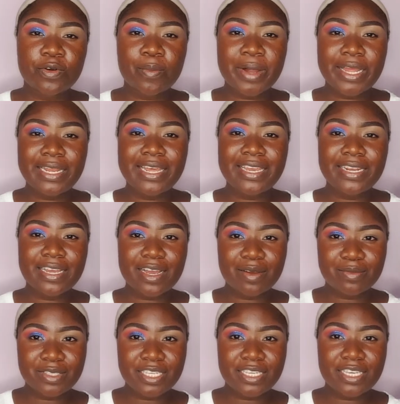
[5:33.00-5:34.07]
For my liner,
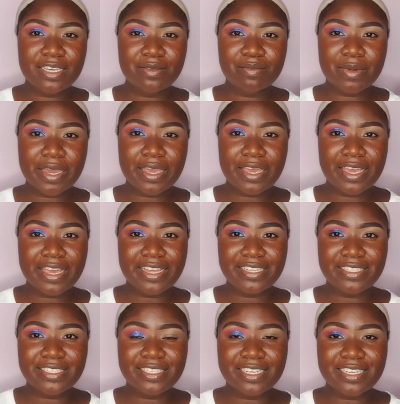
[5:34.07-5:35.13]
I'm taking my
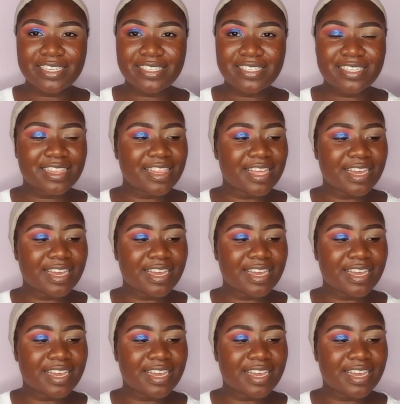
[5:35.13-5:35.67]
ADS